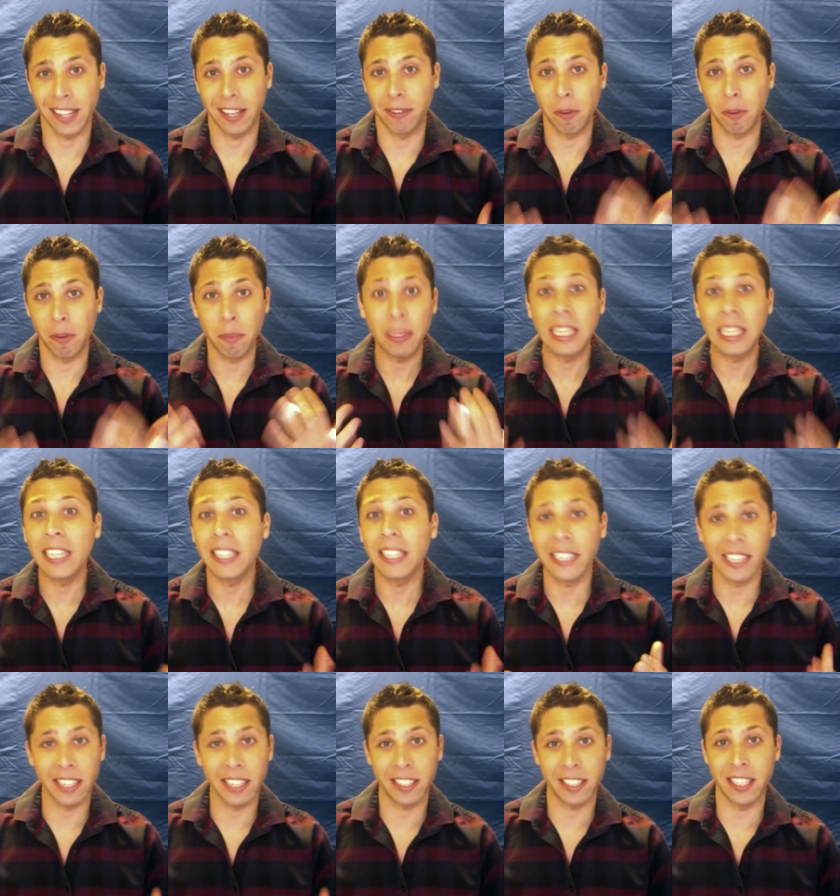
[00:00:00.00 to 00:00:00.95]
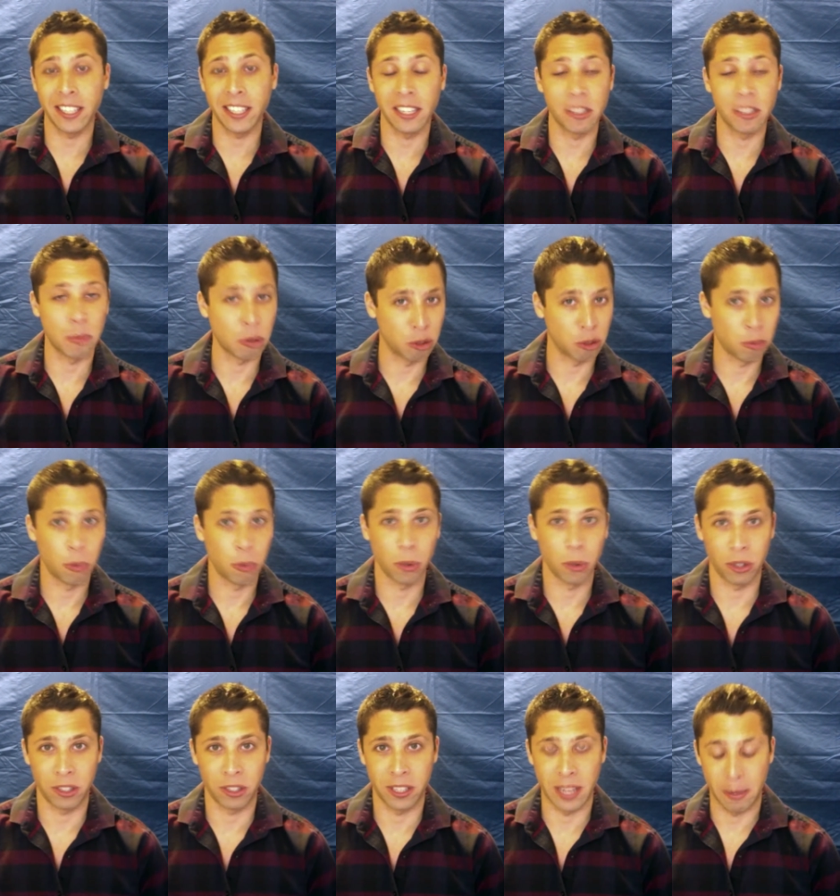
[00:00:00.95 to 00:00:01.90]
They repeat the idea that is most
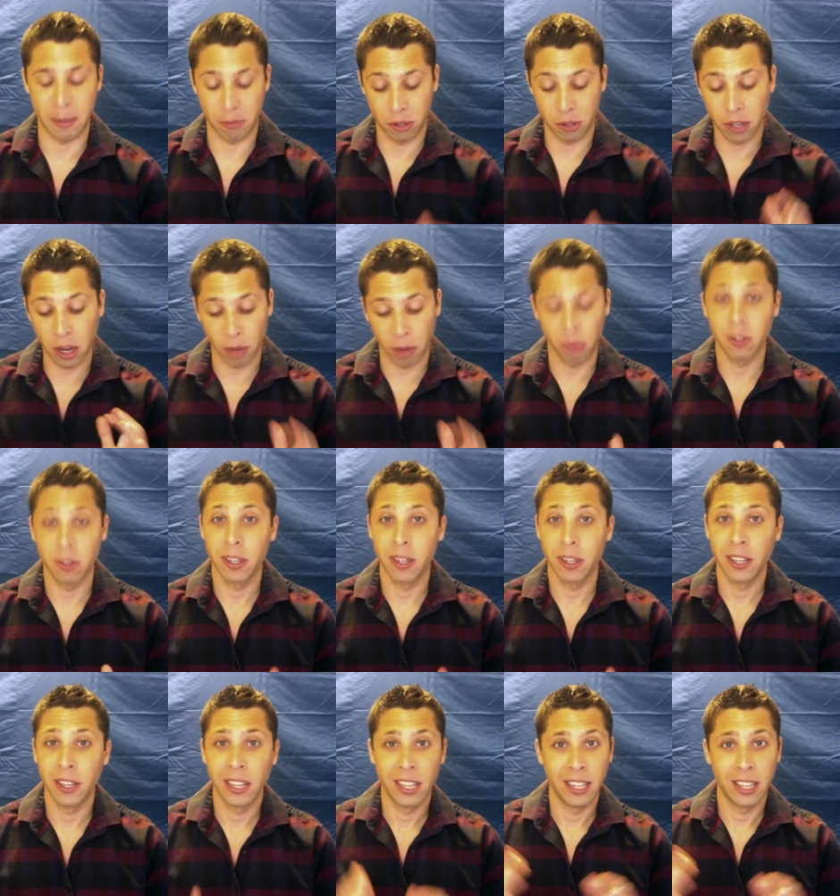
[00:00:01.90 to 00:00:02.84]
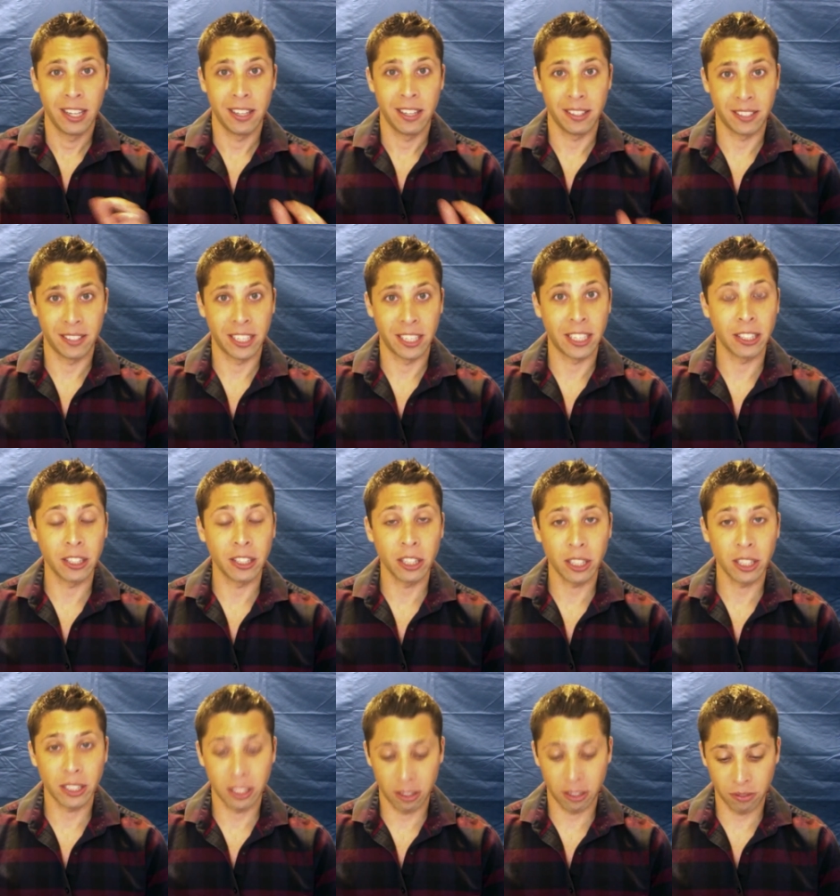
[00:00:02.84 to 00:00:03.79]
important to them. So let's take a
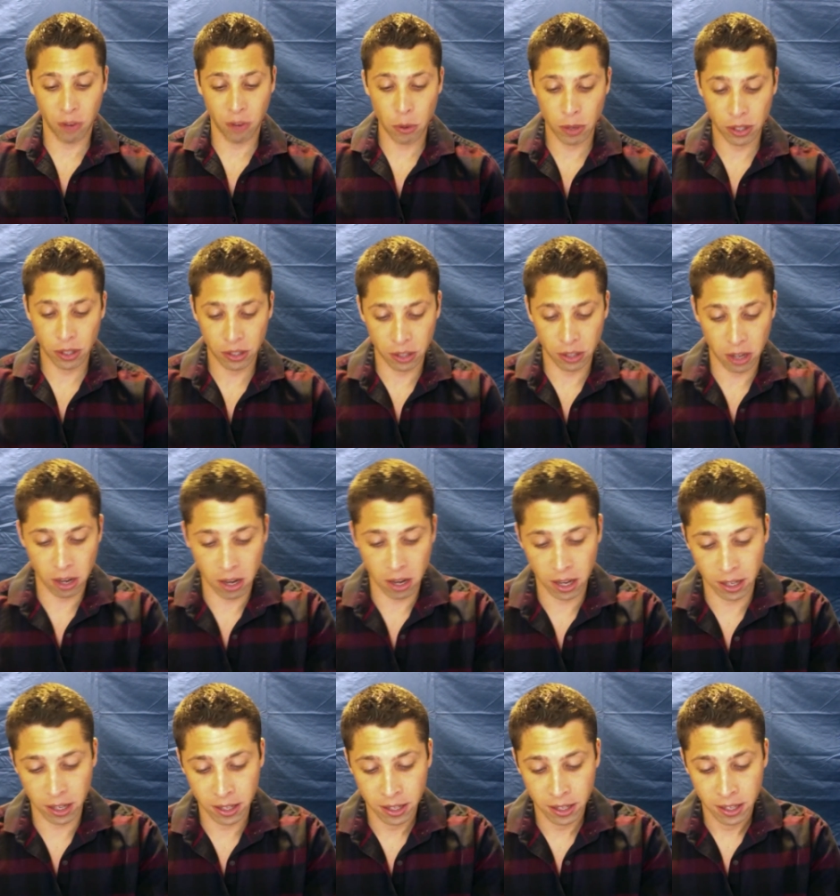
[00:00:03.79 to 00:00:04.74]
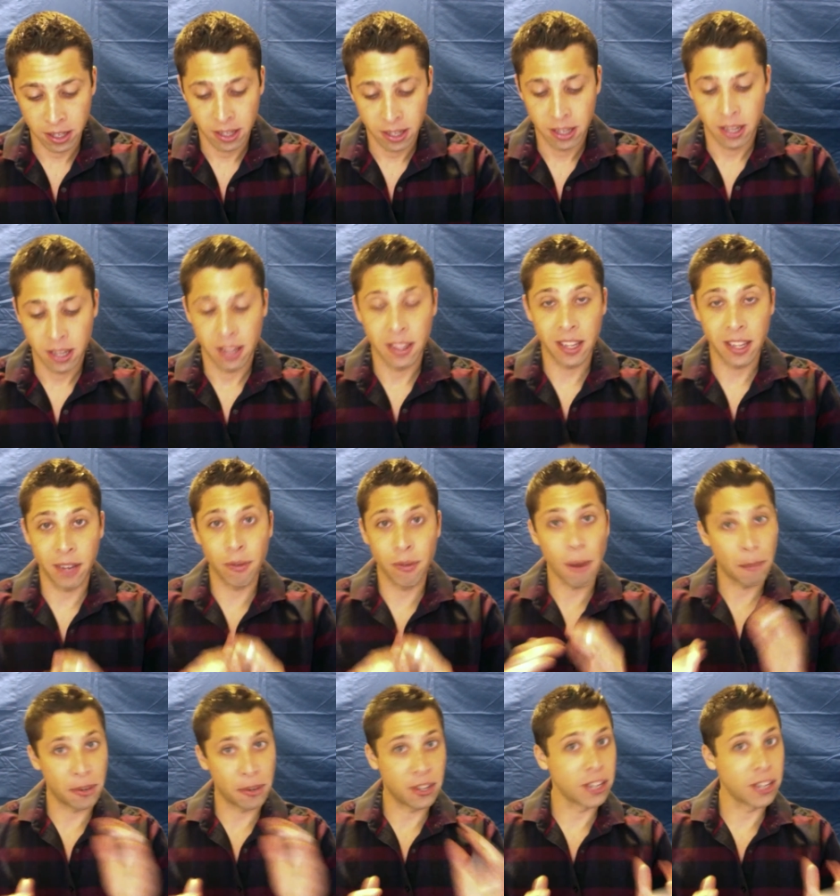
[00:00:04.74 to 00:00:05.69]
look. Let's focus on the
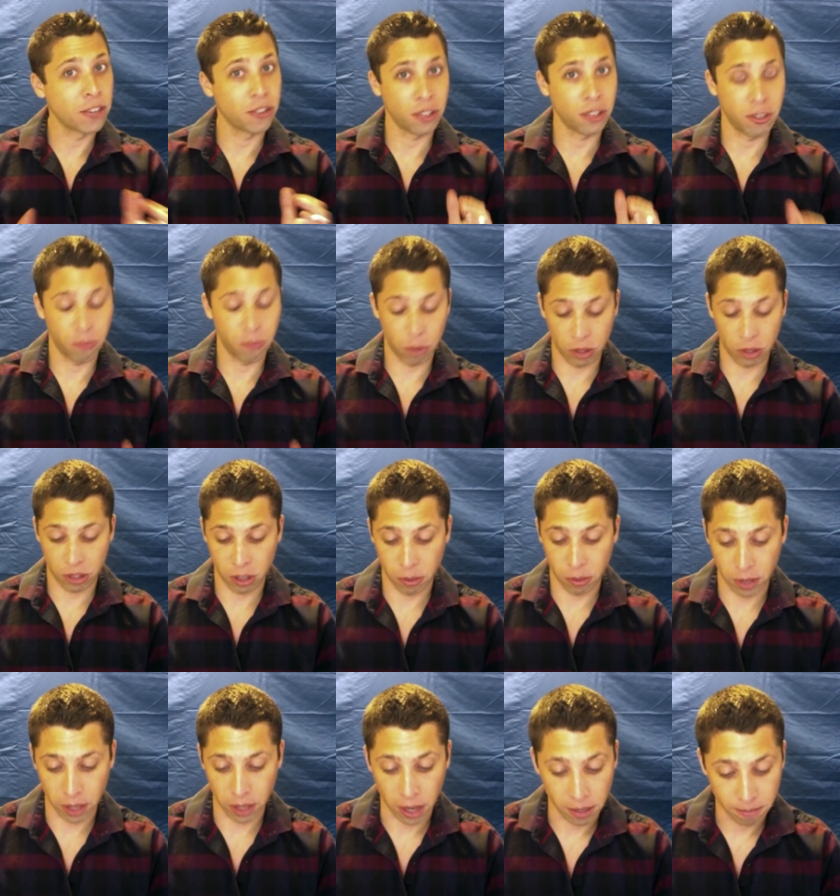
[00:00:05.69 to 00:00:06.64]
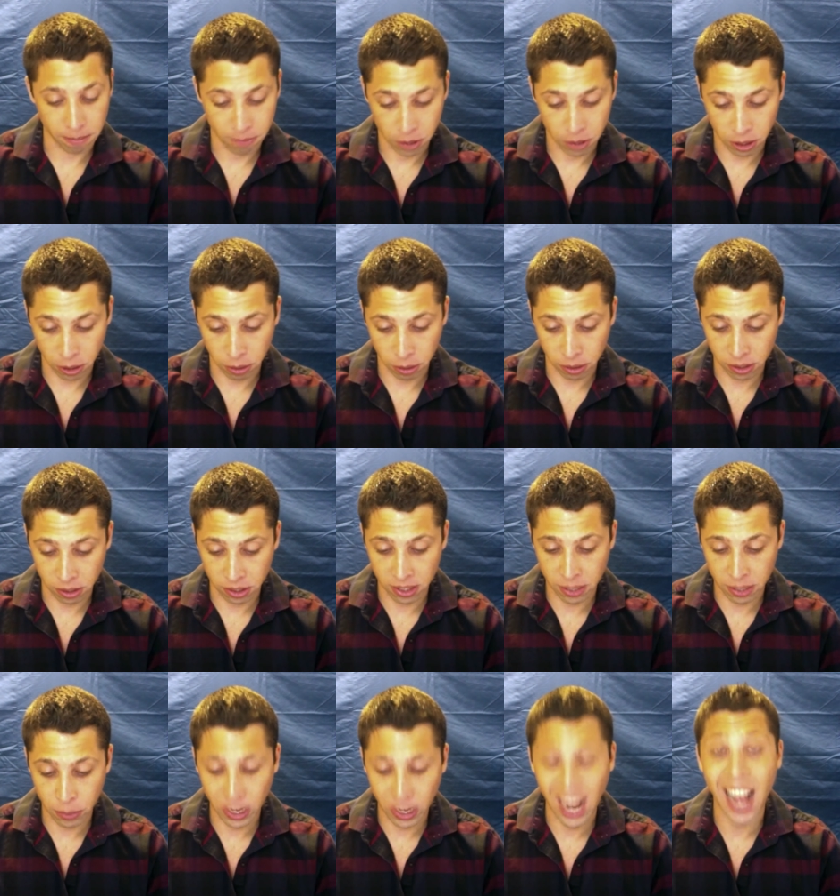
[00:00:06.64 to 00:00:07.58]
repetition of what's going on. So this is
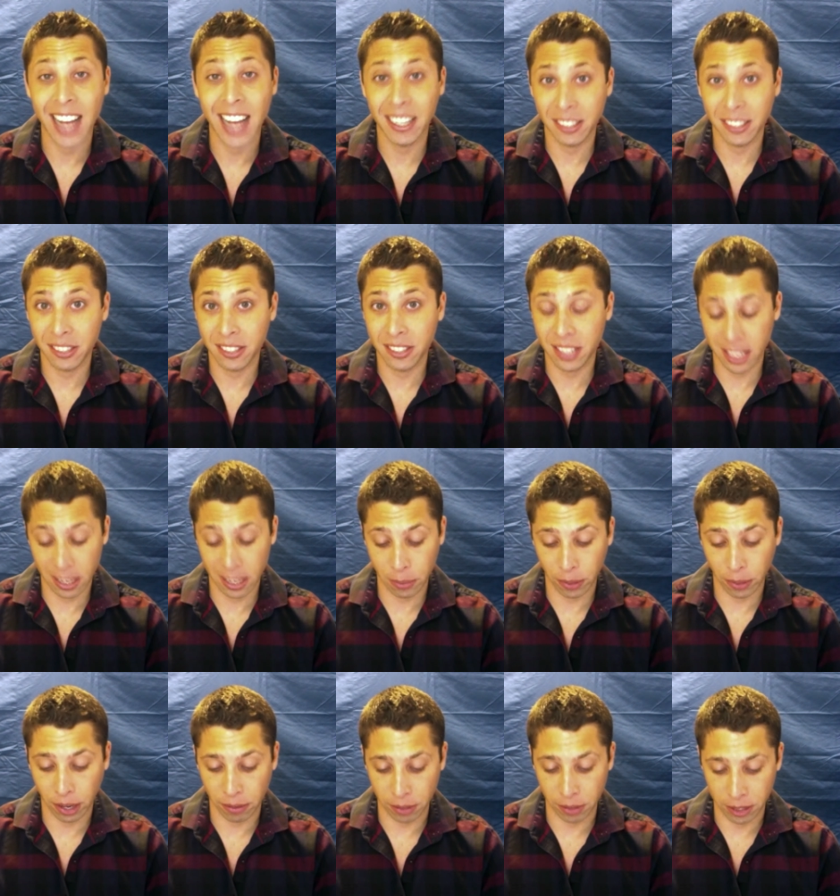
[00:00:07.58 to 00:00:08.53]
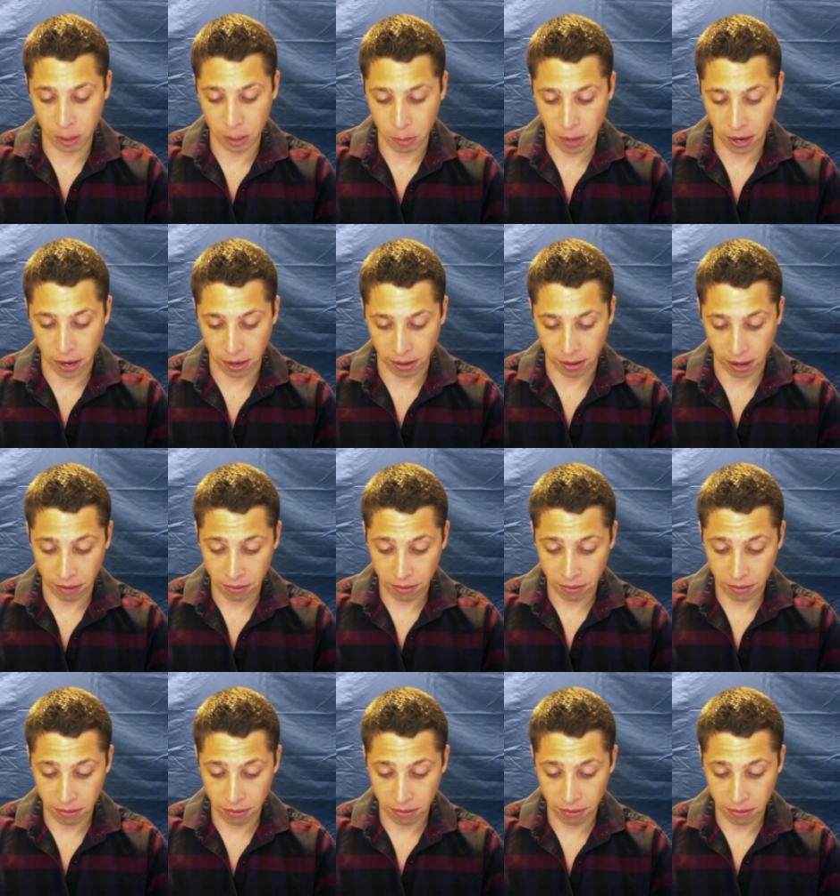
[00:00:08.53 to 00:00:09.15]
what I see when I read this paragraph.